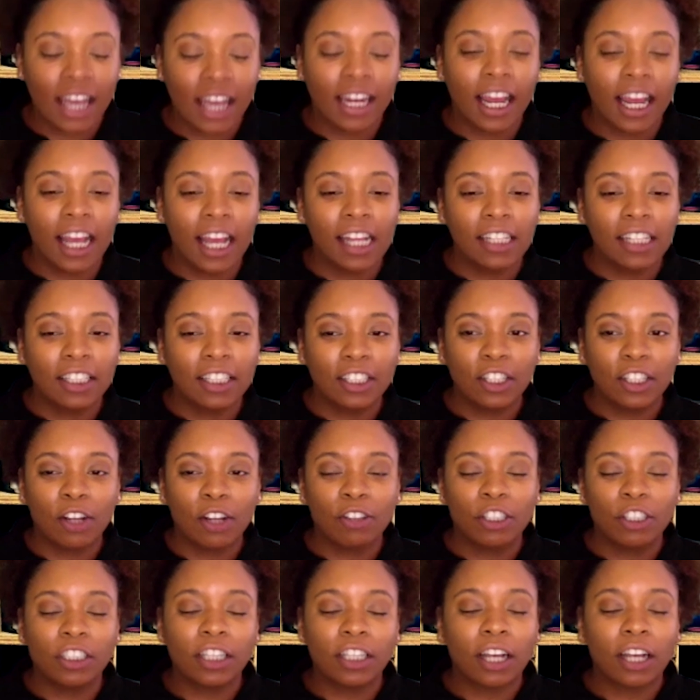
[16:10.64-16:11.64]
And so
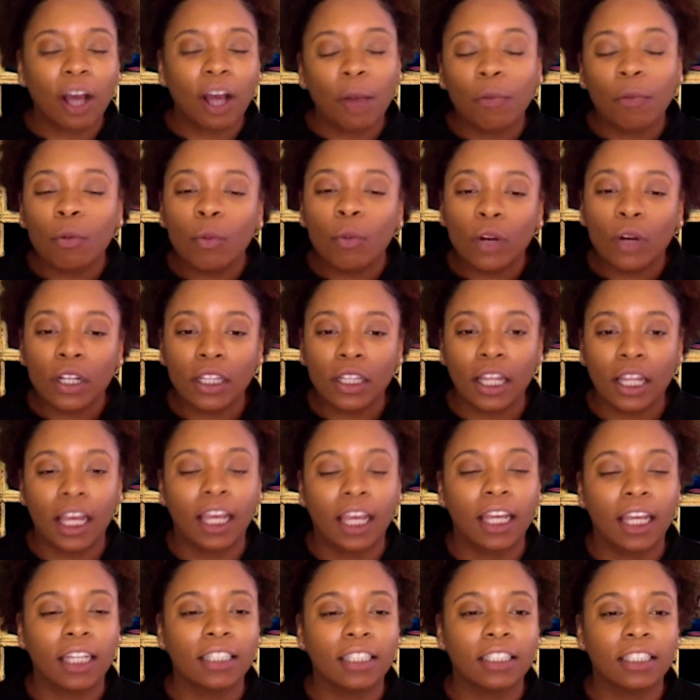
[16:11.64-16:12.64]
just a couple more
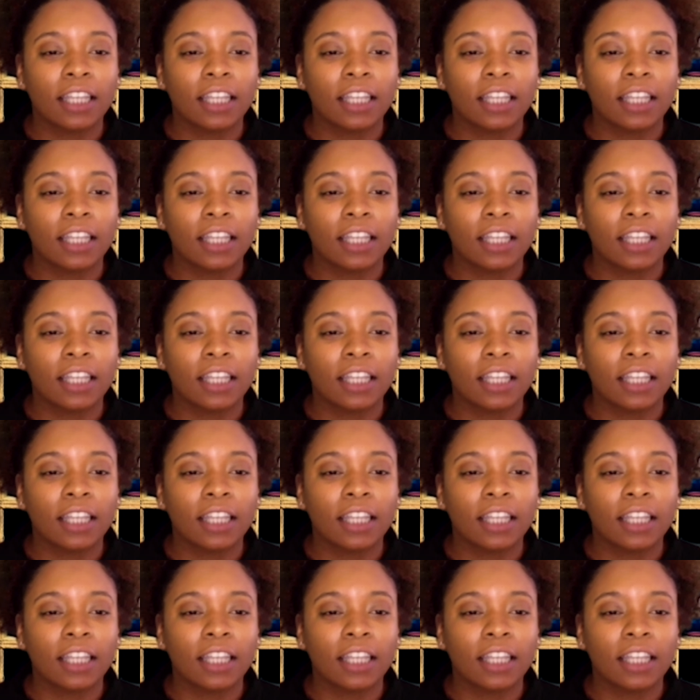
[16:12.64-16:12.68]
things.